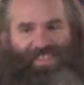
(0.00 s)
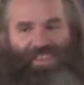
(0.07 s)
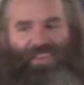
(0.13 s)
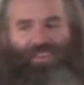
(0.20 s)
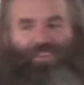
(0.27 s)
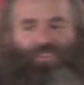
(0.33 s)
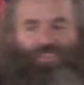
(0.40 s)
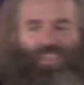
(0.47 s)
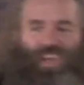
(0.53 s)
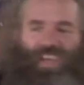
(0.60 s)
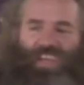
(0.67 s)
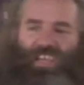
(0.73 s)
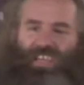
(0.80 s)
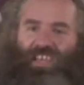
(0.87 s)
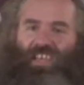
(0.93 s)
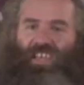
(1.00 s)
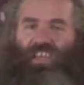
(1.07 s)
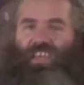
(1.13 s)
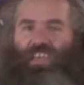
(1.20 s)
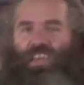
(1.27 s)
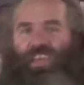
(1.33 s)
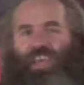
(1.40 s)
you know, like,
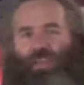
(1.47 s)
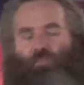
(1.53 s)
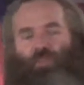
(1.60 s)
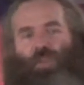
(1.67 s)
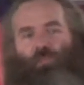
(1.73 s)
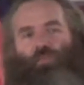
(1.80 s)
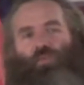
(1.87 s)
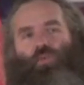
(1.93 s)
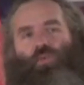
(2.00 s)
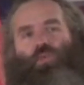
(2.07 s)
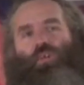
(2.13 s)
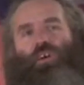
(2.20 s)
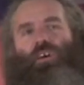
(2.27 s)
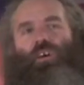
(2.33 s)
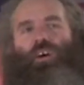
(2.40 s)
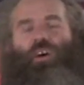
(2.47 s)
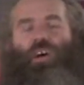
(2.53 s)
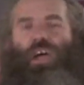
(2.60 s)
and people are